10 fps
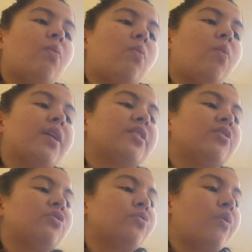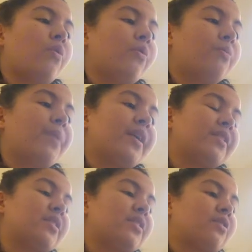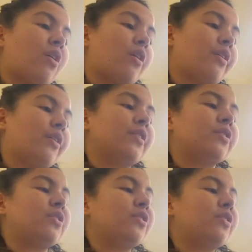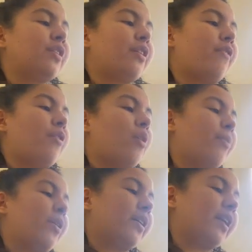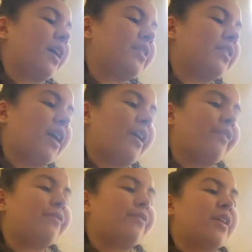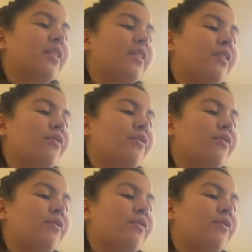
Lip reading: What drone Penstar to give up on clan life and leave